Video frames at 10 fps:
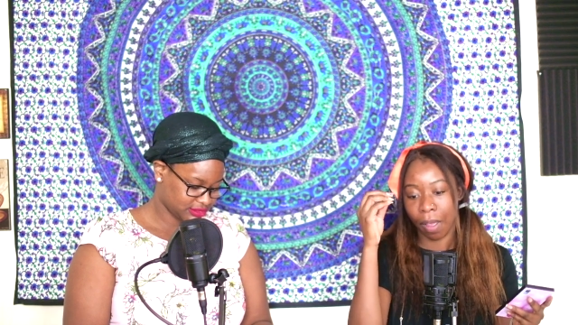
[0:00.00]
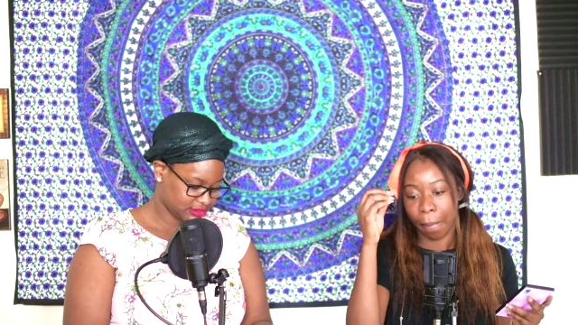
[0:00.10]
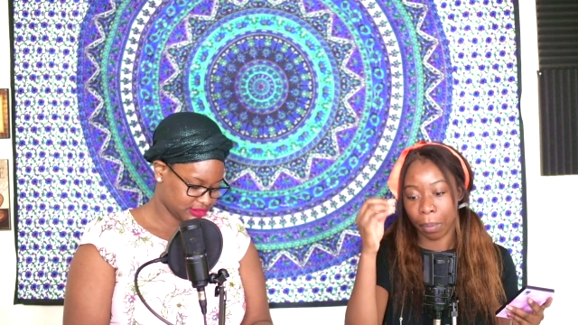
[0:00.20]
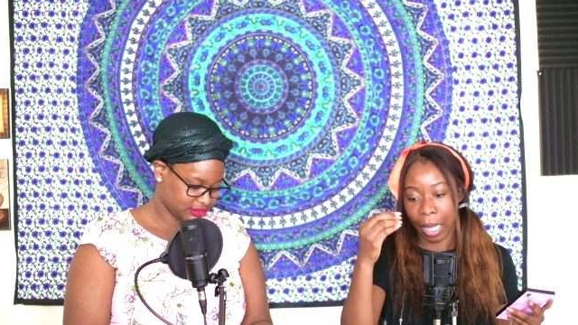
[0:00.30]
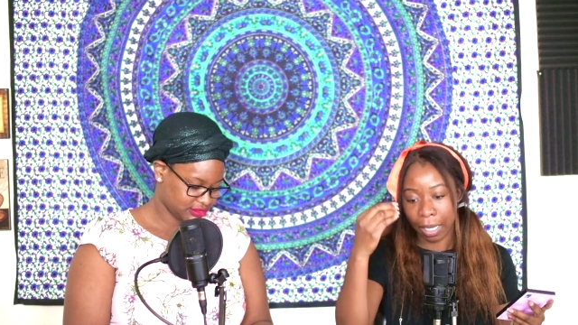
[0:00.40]

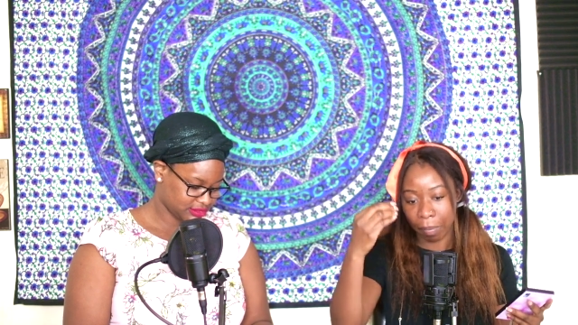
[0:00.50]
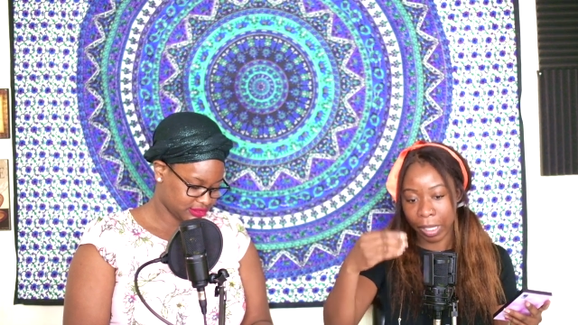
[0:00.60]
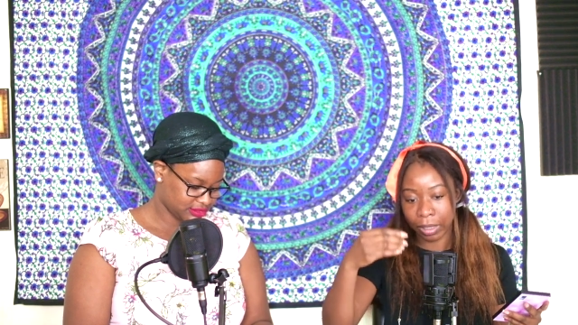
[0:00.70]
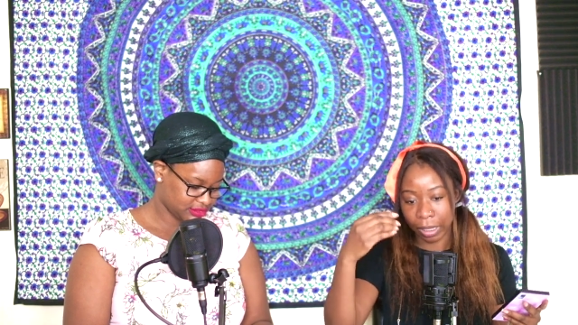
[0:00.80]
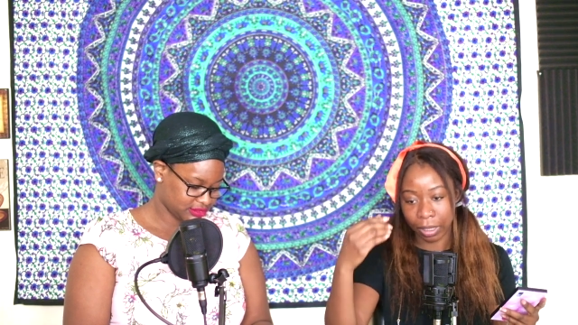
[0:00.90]
Speaker 1: black men
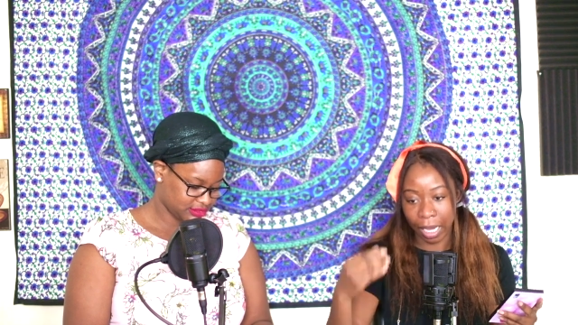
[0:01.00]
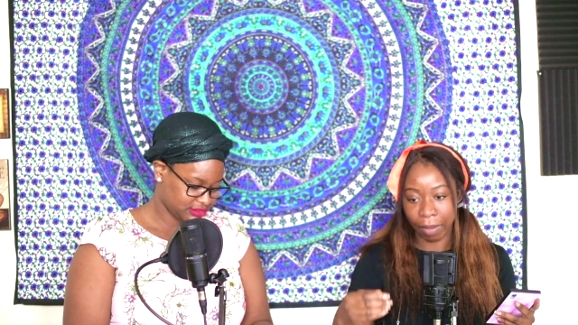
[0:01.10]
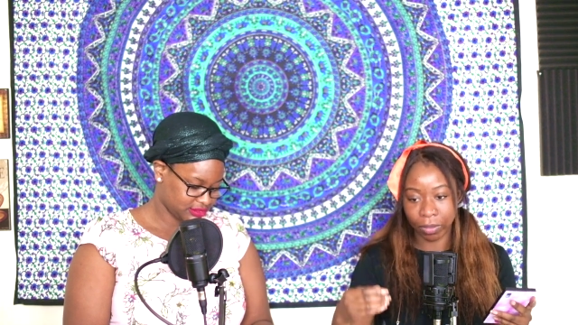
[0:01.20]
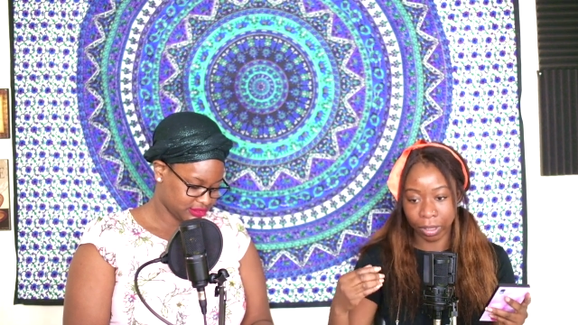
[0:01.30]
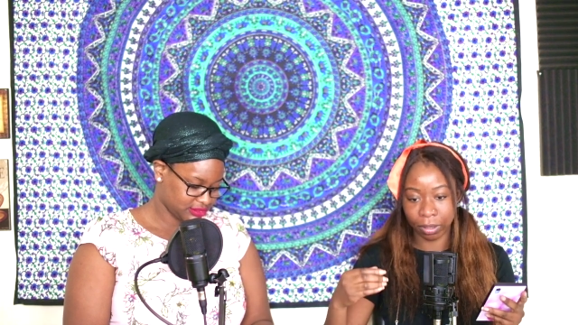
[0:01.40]
tend to have
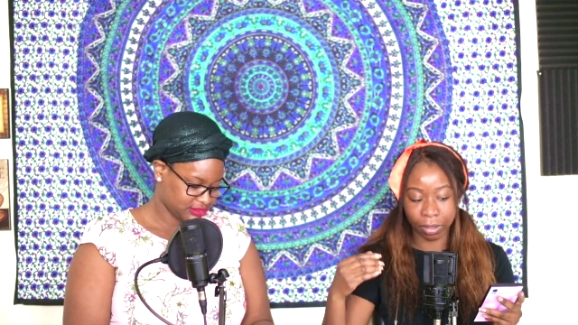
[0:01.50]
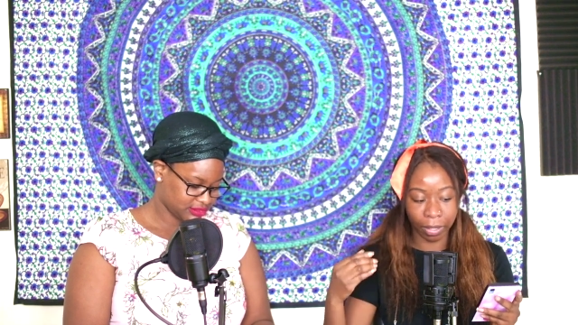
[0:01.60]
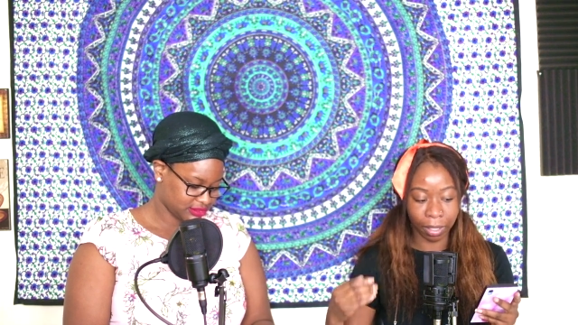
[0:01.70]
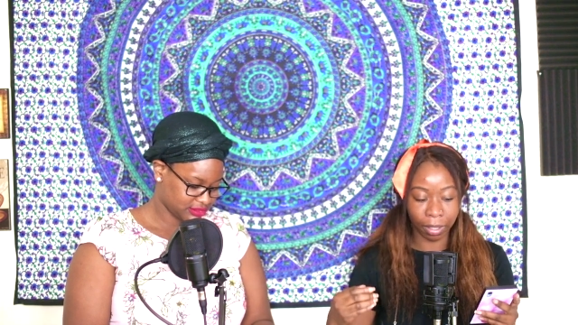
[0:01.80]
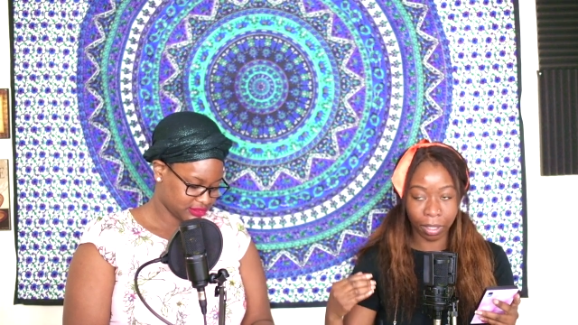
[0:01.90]
this
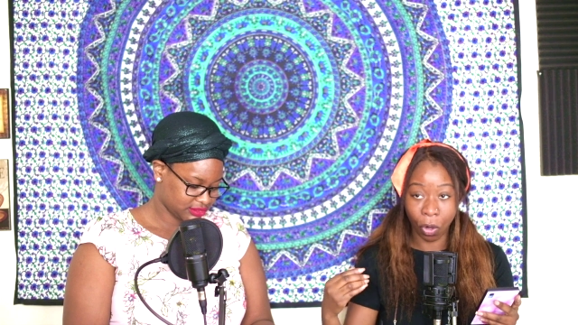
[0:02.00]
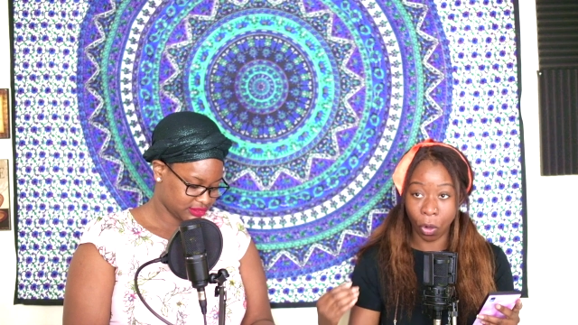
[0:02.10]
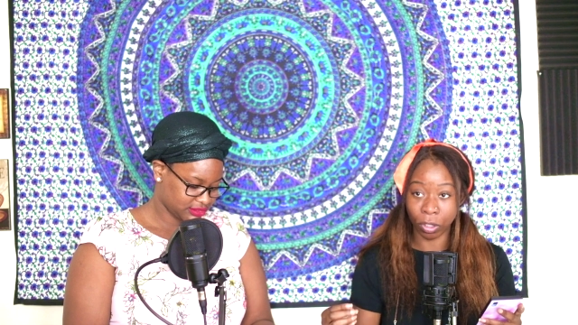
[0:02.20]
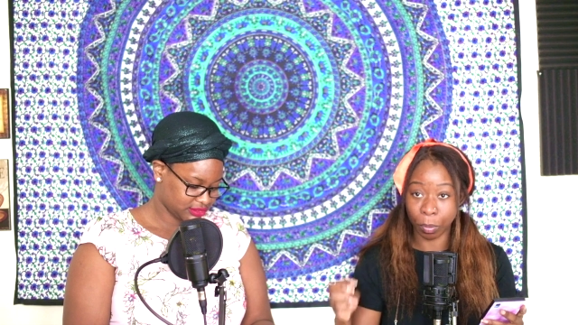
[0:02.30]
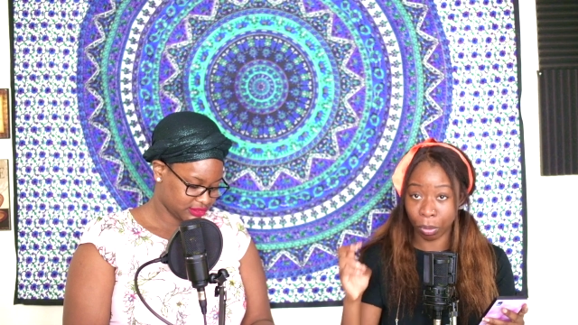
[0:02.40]
thing
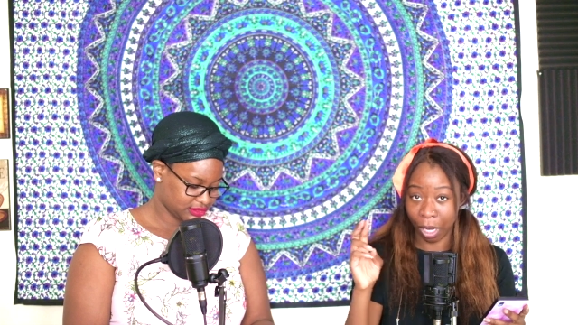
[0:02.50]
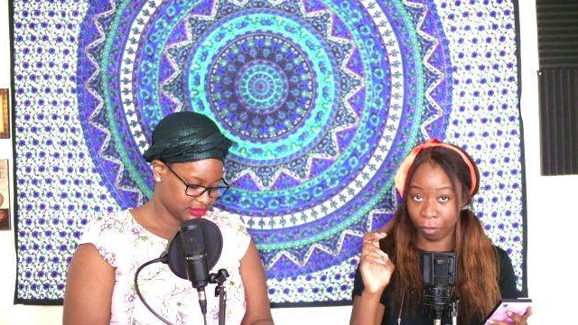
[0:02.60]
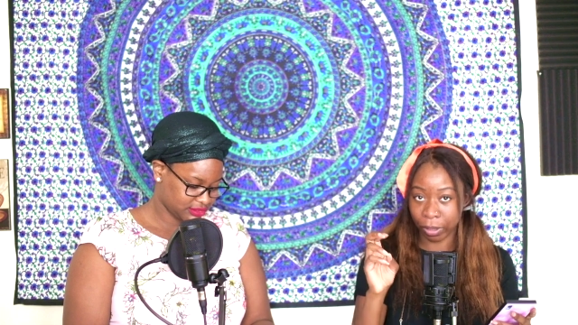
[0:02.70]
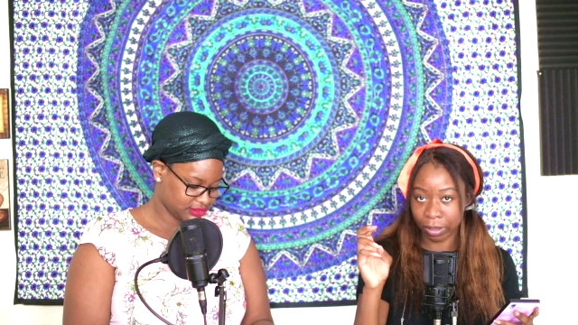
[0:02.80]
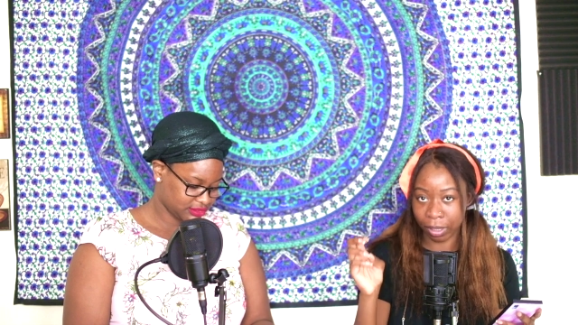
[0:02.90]
called
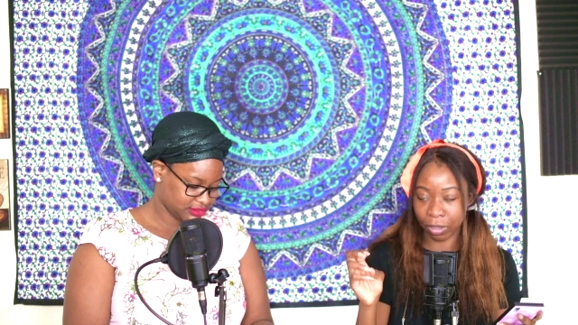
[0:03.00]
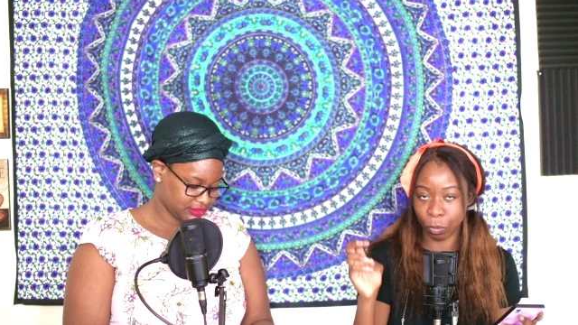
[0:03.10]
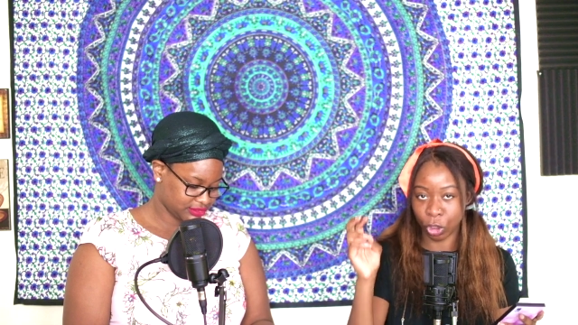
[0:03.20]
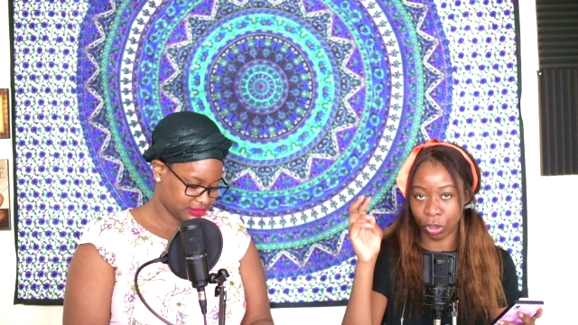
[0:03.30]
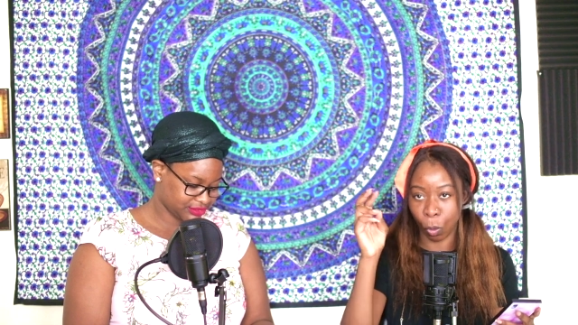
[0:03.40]
preferences, which
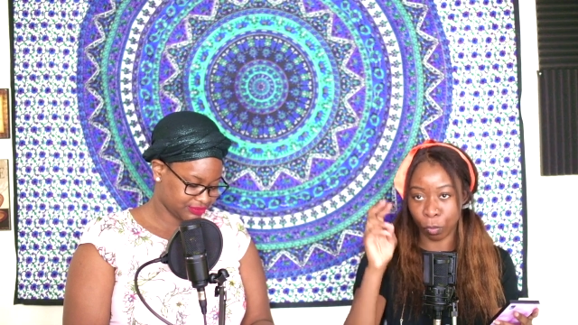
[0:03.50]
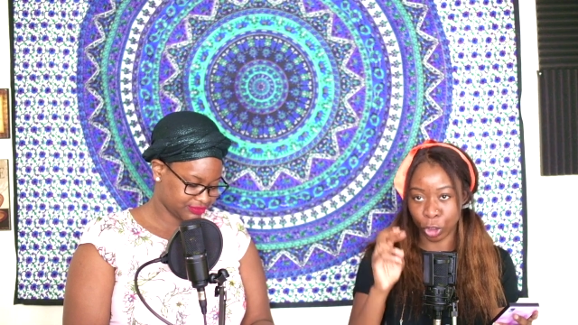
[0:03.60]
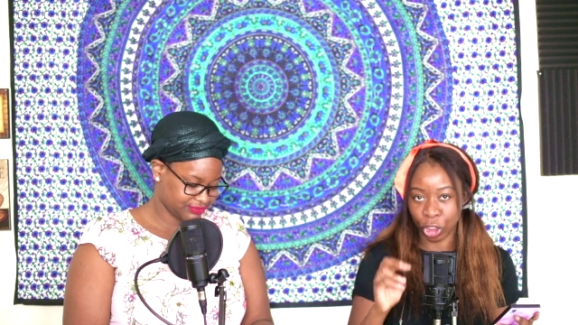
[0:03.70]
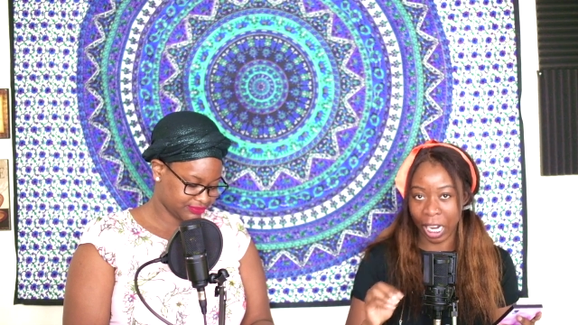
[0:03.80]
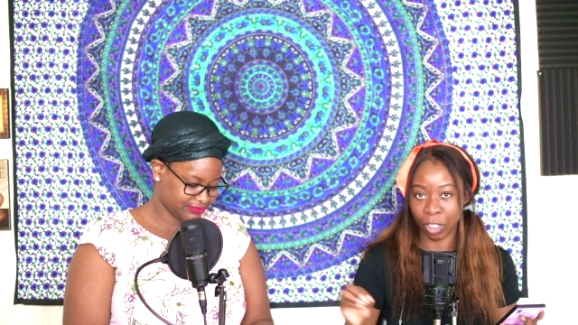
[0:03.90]
is
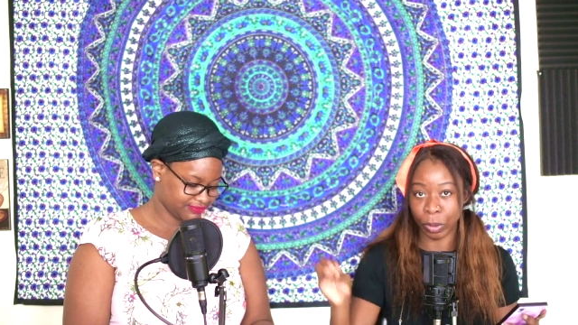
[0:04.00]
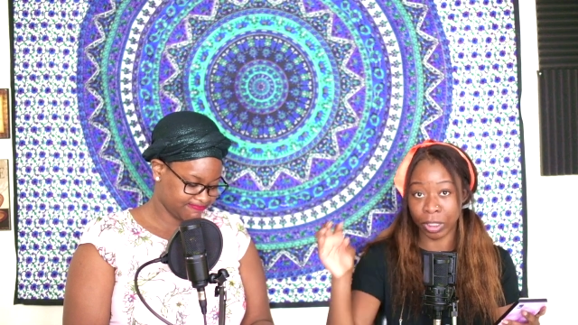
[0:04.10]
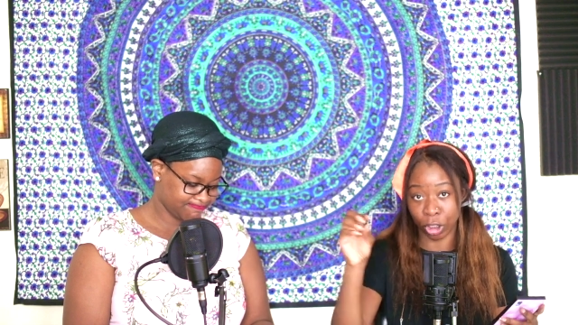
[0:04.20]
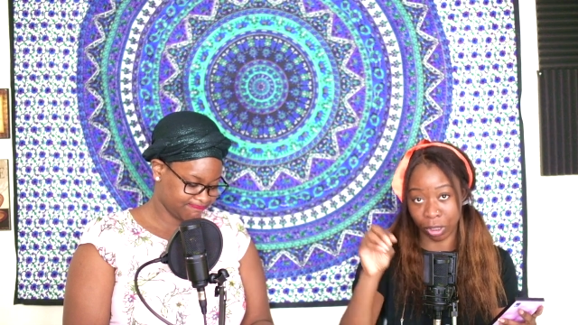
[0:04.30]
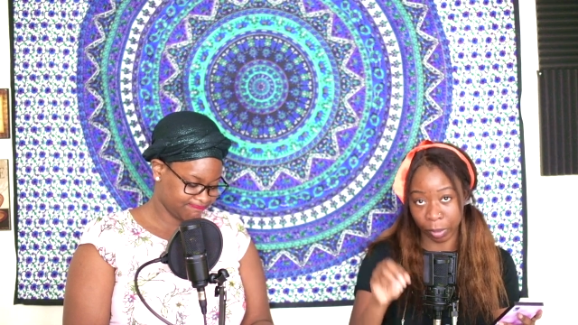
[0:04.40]
overshadowing mm.
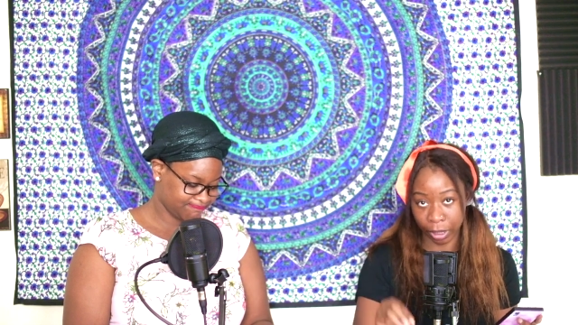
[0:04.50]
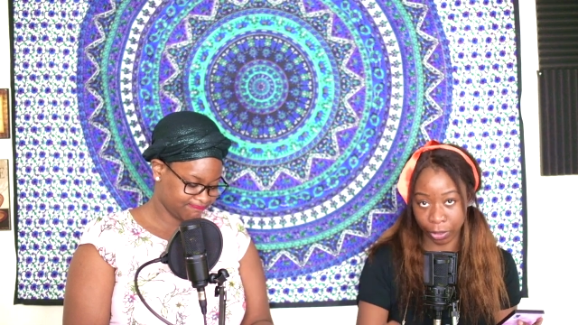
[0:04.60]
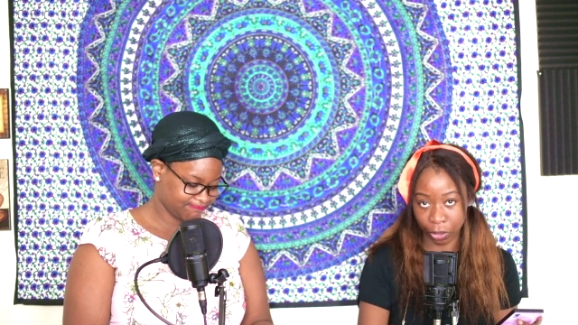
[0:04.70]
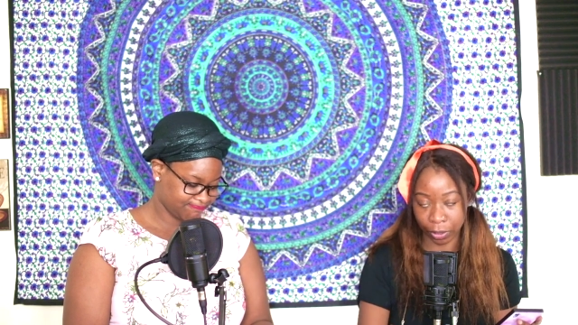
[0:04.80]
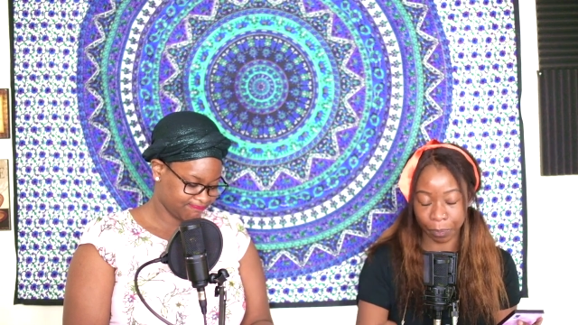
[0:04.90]
discrimination.